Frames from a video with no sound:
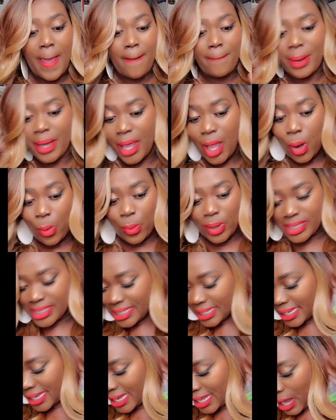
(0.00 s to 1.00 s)
But once
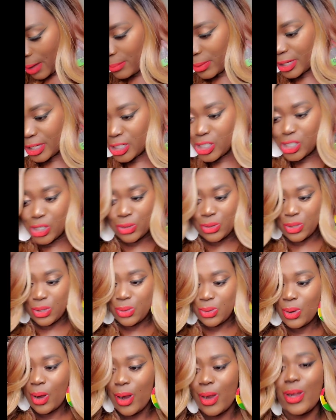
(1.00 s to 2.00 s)
again, I'm going to show
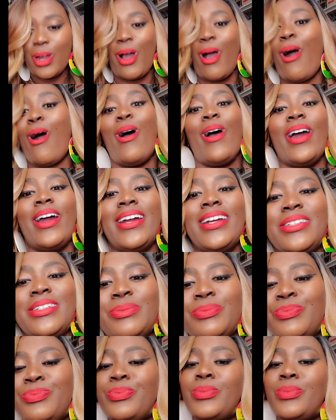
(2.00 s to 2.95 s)
you her card.